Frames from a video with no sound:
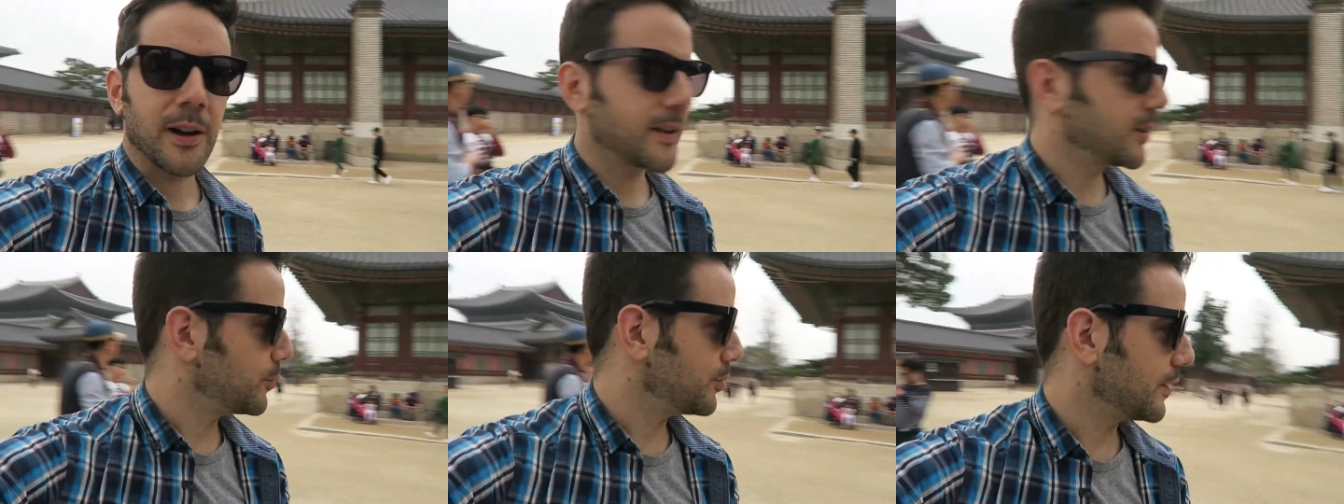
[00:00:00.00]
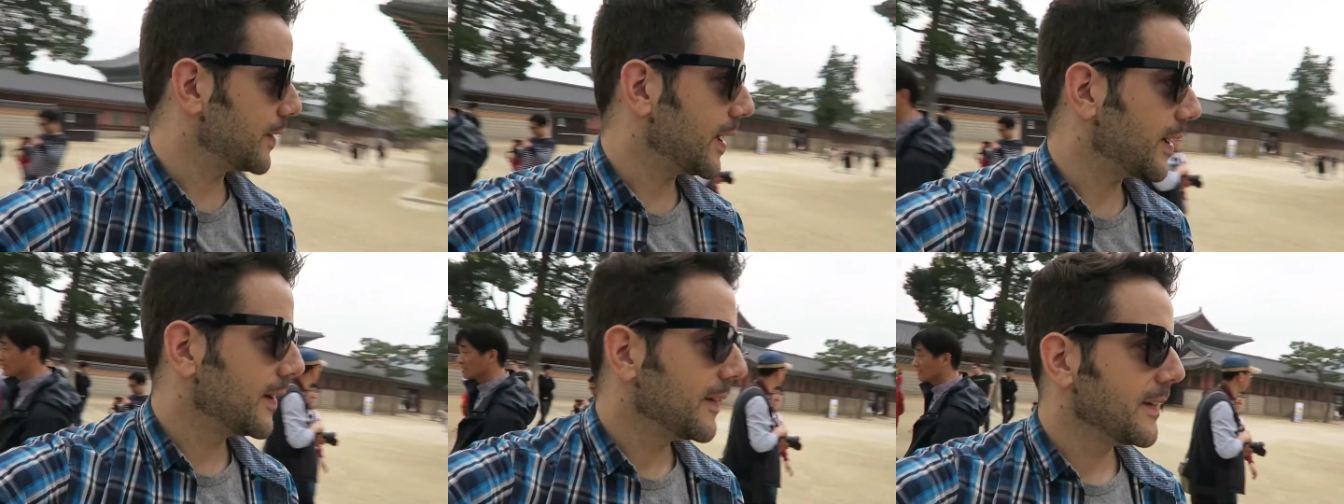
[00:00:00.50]
Can you believe
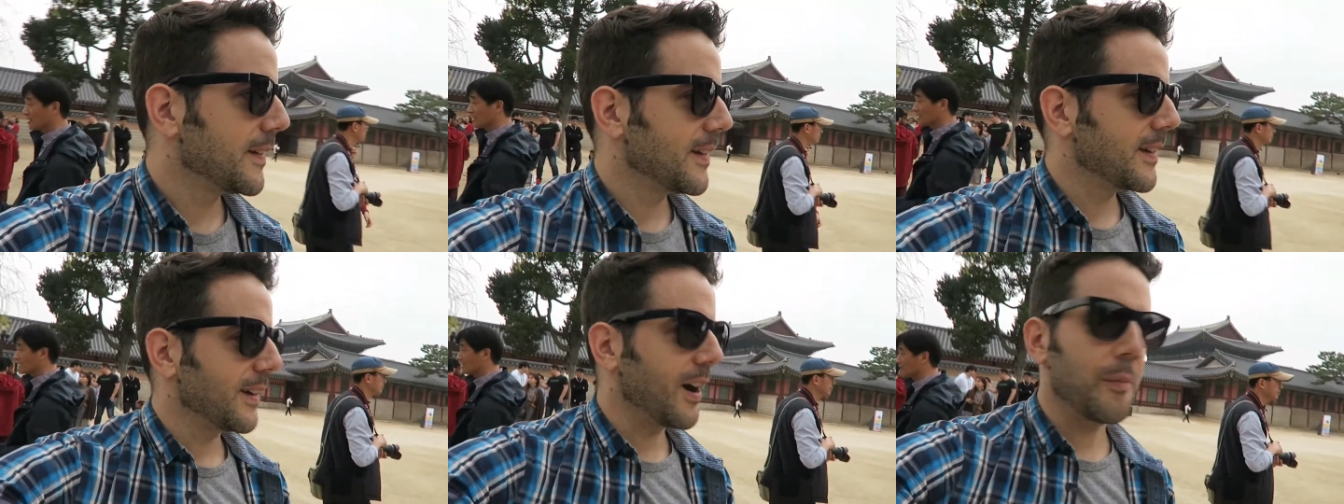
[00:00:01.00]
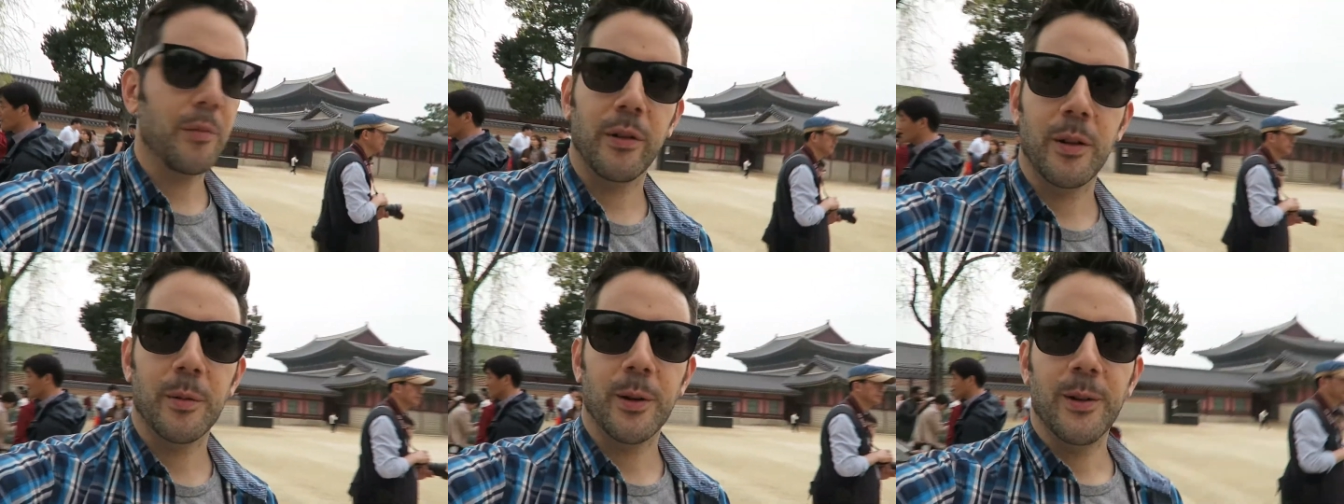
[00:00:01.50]
that?
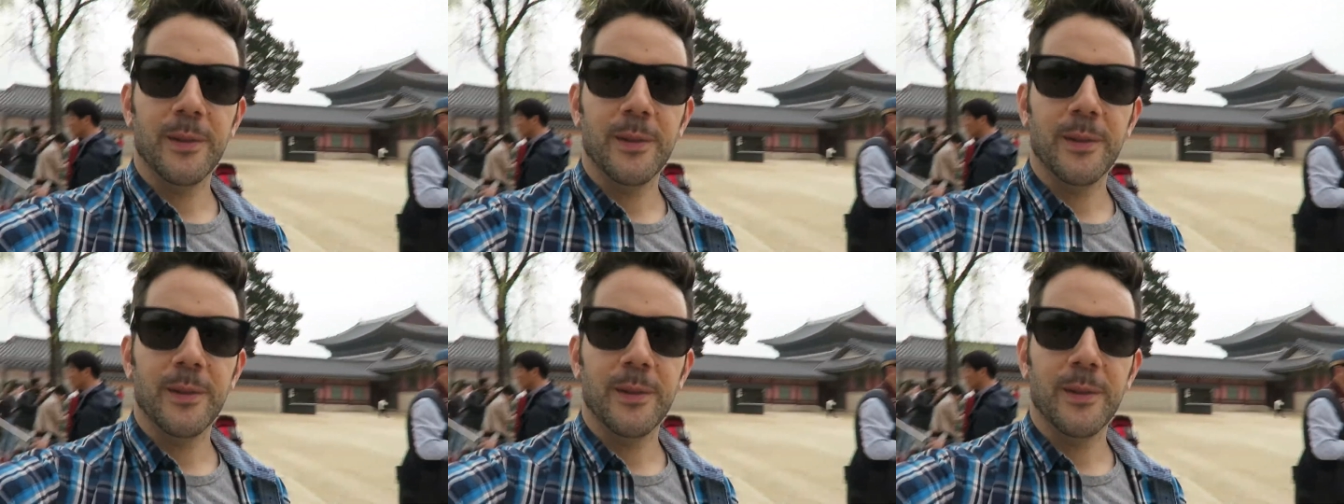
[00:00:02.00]
Unbelievable.